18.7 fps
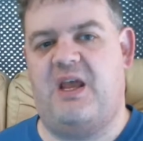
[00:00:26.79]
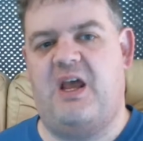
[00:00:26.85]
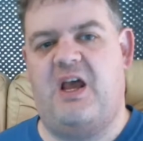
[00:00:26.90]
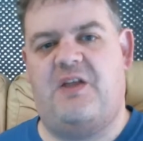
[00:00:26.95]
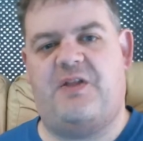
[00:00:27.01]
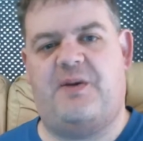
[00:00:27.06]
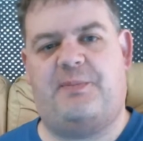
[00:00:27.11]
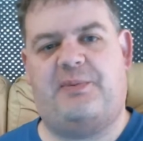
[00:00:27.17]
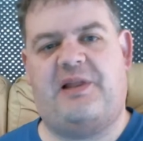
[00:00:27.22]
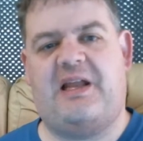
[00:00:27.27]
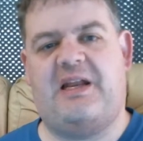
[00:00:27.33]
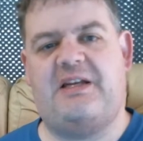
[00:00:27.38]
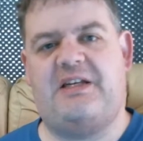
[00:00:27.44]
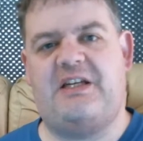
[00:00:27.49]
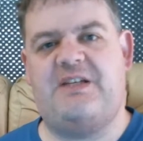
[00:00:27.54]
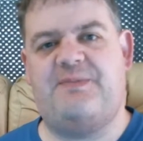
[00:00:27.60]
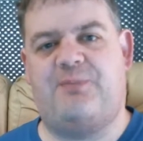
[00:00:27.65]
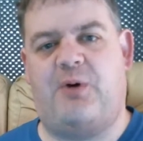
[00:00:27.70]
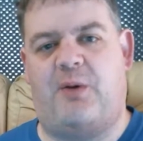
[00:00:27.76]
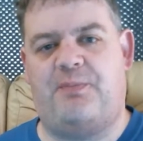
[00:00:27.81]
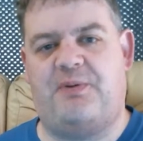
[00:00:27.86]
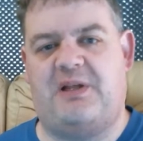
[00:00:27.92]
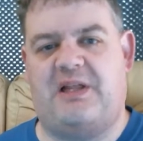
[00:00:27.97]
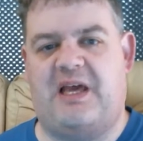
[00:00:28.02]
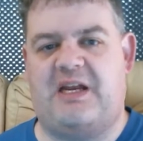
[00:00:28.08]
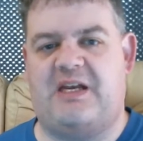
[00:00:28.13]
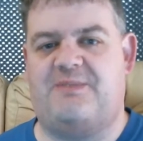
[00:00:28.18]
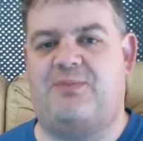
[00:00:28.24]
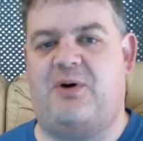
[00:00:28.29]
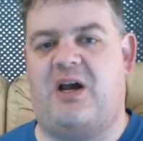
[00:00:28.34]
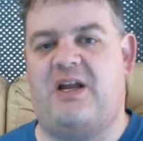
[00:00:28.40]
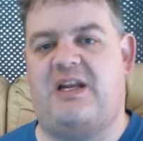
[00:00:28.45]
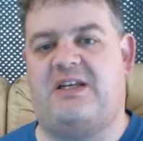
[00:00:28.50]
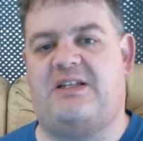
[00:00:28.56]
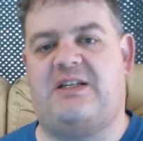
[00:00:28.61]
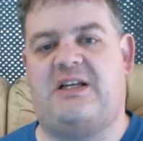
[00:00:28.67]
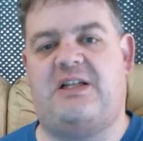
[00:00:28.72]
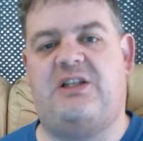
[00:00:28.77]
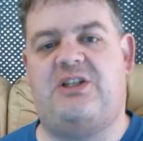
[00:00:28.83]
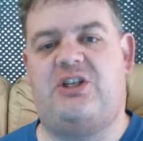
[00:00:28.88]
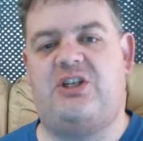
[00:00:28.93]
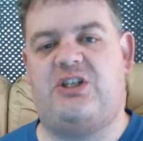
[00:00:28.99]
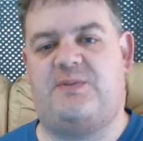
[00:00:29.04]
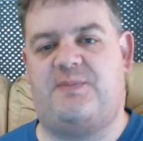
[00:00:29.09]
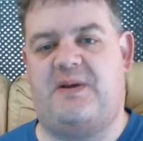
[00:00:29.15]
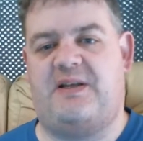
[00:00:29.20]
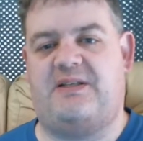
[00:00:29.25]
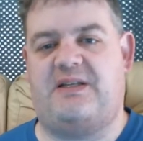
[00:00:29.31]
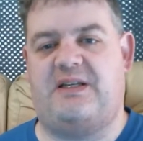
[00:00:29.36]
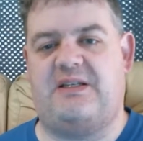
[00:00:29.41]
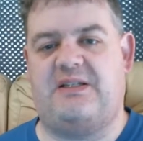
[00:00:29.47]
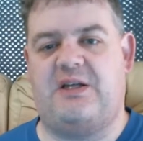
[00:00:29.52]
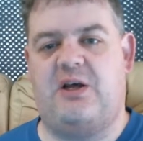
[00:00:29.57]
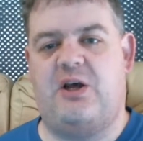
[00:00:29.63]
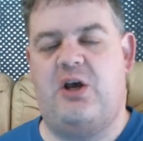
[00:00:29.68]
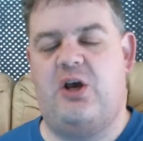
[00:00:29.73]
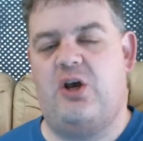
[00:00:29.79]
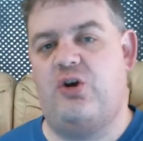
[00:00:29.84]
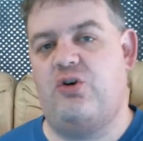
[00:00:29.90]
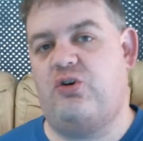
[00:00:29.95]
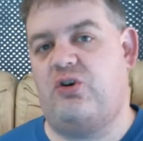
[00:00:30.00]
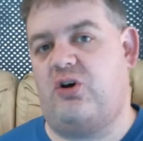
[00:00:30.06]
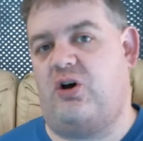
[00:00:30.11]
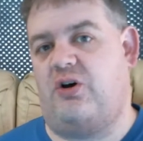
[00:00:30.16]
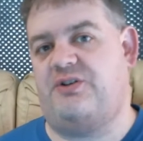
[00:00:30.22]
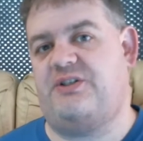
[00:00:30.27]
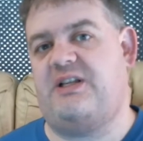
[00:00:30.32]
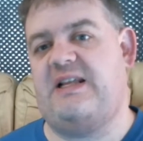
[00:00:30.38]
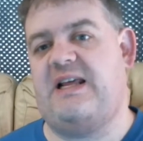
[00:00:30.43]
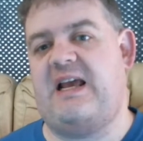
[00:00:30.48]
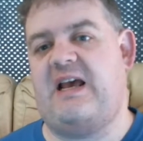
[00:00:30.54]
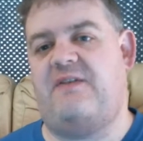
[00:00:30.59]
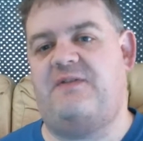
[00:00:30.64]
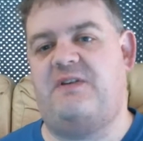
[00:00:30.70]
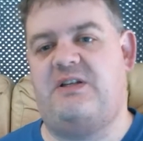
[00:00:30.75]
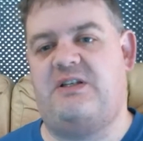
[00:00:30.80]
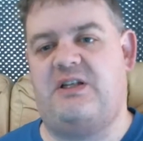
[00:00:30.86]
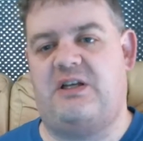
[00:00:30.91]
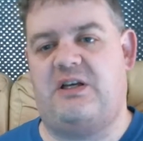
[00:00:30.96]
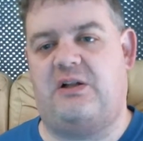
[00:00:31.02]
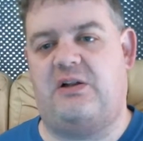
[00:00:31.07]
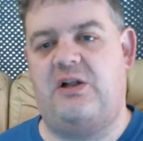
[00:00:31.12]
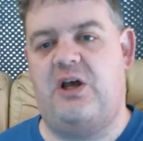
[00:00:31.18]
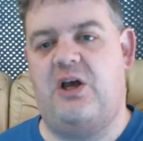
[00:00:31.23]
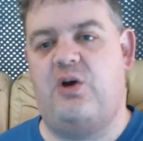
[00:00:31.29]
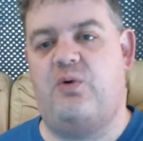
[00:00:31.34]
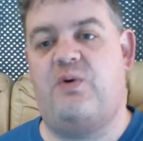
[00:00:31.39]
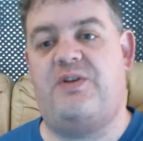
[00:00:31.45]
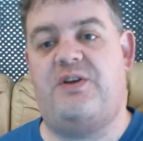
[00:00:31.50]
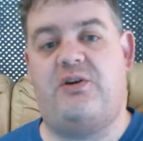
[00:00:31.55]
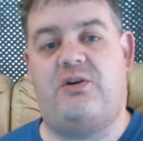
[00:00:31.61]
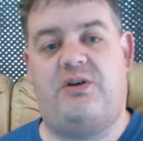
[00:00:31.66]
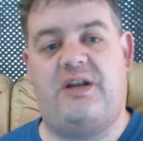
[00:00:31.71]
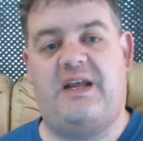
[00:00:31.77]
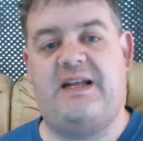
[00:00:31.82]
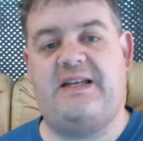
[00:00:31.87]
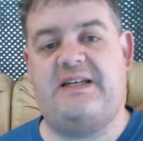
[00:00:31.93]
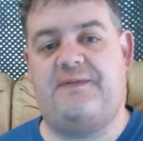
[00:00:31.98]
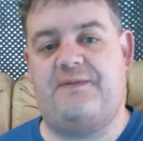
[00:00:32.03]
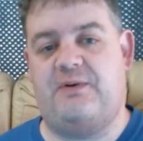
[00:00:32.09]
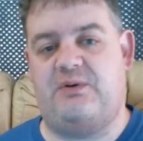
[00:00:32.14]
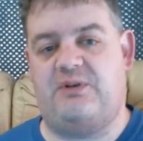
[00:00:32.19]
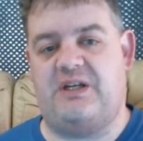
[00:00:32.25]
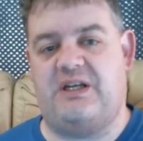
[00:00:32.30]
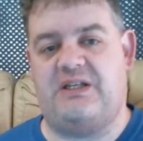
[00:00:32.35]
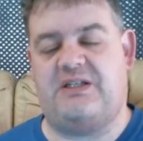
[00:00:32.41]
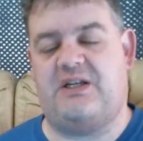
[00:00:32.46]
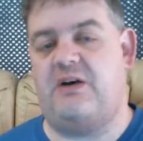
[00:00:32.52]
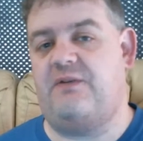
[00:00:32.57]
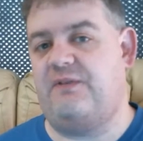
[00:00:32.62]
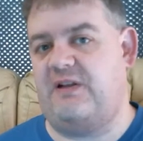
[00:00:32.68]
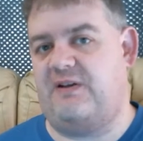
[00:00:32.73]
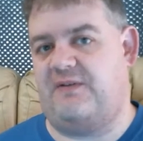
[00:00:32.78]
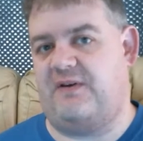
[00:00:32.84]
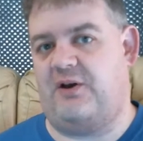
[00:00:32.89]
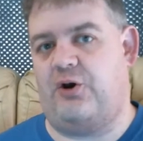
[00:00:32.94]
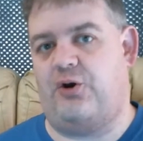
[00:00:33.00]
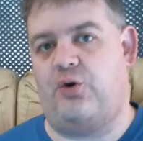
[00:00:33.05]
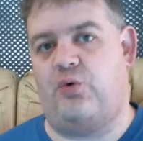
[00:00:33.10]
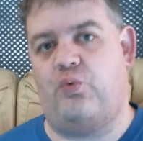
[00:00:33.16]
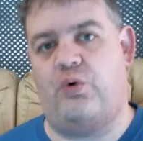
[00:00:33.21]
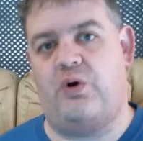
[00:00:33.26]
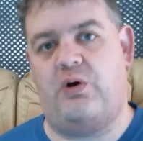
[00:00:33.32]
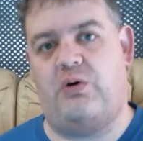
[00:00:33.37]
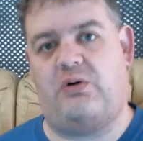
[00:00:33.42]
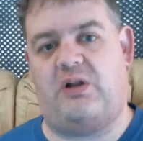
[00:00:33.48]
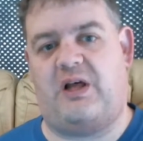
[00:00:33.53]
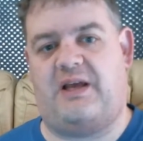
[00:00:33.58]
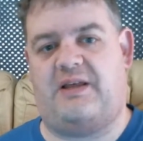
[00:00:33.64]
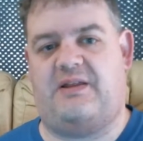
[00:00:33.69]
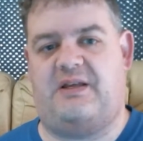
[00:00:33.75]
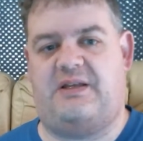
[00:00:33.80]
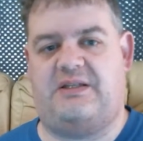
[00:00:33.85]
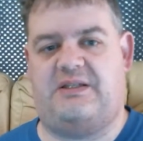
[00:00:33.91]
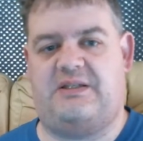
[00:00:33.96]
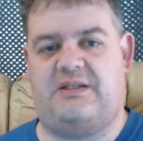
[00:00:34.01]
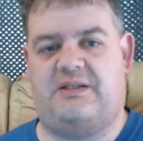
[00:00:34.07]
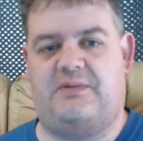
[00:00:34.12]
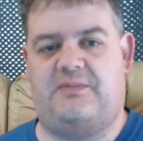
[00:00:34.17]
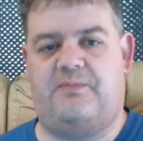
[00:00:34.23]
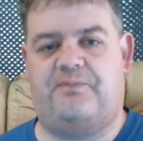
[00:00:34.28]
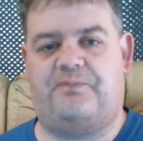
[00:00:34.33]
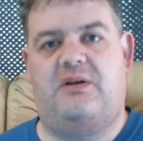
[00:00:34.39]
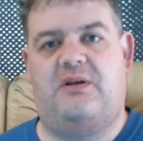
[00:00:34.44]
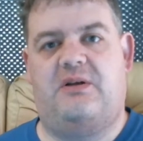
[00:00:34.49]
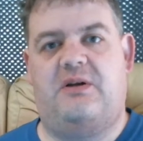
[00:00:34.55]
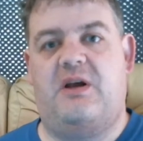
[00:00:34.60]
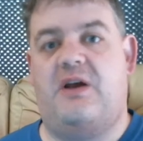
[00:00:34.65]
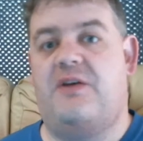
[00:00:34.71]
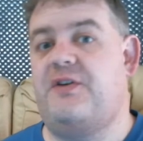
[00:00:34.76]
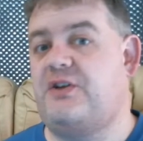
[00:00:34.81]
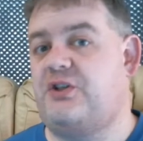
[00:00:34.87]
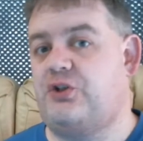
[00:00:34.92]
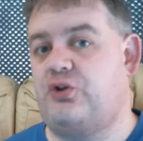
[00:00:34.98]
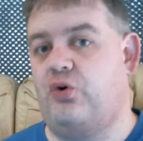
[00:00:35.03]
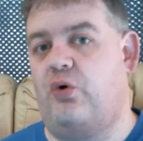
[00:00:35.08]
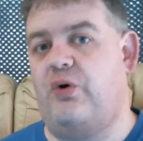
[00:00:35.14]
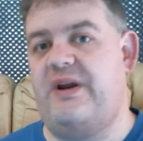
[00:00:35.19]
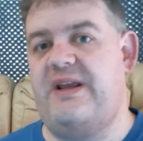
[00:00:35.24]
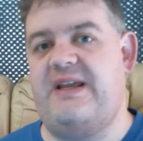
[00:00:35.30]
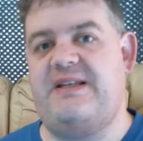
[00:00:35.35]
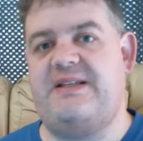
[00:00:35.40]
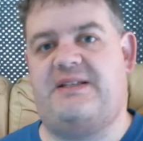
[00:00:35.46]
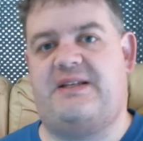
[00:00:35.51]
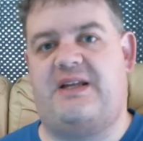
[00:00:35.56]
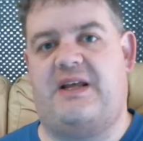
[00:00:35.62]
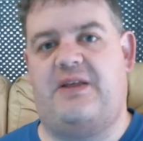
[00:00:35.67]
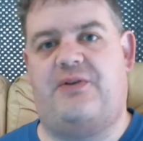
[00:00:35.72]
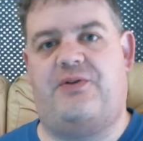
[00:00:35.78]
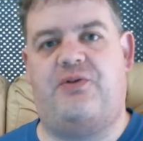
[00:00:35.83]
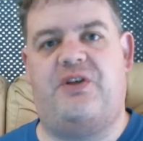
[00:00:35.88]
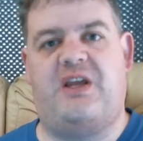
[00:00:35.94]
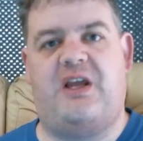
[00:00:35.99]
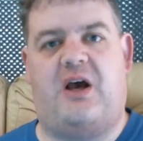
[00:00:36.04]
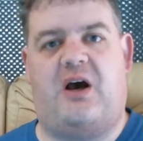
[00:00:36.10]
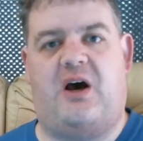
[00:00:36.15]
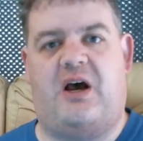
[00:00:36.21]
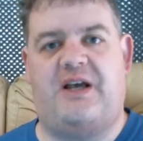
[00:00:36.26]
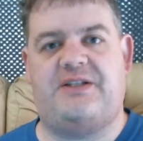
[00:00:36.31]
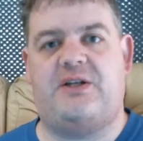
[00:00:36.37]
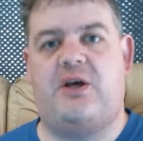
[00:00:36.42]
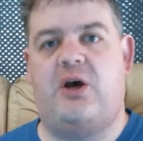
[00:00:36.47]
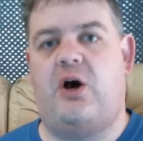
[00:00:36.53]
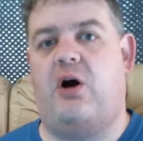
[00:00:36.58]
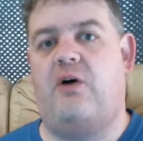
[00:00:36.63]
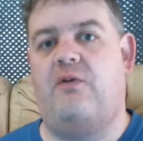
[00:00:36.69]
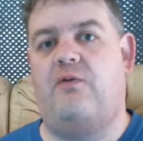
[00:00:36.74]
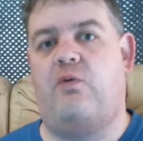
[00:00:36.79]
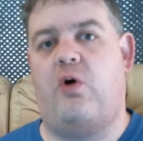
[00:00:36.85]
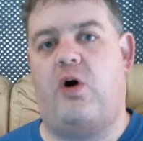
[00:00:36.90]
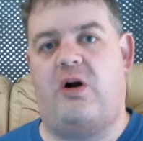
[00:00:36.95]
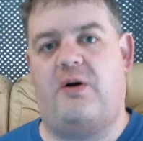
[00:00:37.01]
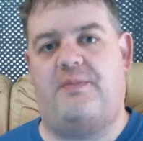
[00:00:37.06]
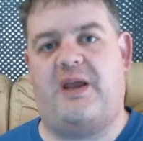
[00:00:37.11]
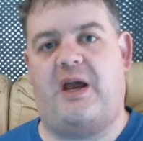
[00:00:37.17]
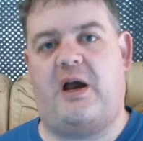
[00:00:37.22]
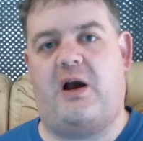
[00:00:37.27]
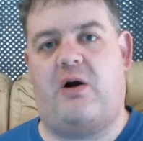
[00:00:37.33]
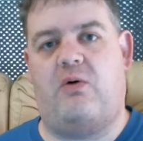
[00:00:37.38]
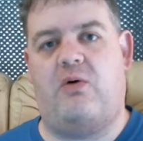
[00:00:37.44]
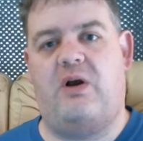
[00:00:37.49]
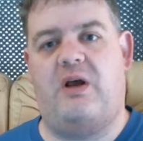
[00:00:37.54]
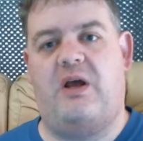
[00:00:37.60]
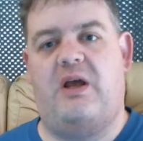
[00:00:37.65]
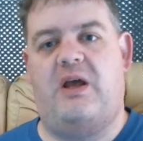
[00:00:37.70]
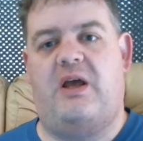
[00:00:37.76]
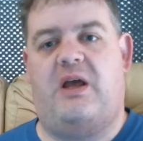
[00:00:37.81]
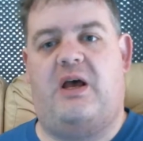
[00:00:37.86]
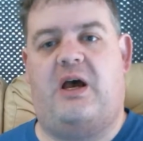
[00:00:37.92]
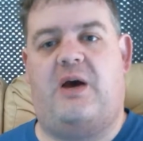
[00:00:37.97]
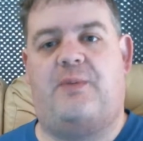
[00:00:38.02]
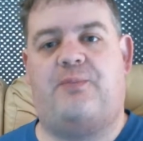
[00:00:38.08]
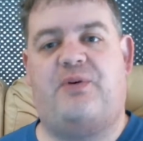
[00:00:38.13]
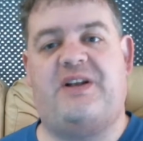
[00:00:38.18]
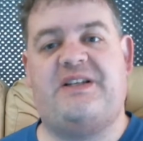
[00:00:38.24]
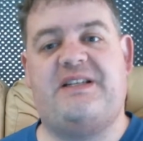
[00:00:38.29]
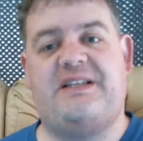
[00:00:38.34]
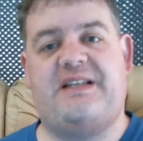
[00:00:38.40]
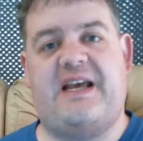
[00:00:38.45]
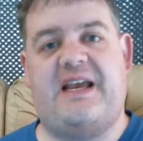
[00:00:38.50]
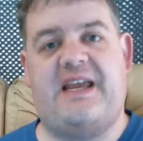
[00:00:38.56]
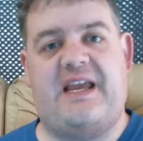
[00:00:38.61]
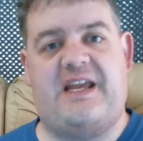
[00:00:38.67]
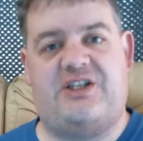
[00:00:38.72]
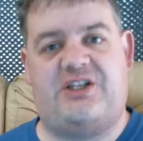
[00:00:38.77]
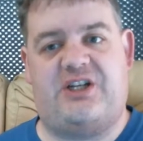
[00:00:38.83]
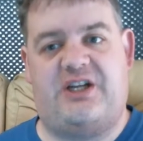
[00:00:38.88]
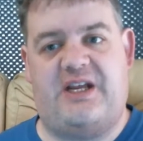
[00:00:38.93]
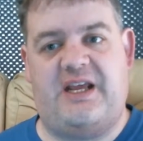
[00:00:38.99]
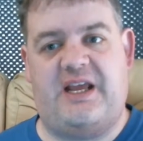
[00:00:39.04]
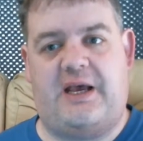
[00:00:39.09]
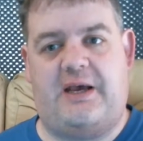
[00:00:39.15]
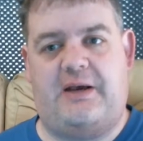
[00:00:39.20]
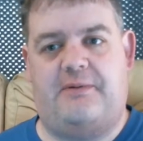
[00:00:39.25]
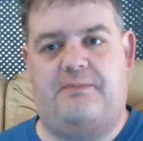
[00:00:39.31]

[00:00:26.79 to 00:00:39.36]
The planet is populated by an intelligent species who constantly have to deal with the unique difficulties of living on a world like this. The story is seen through the eyes of Wong Miao, a present-day engineer.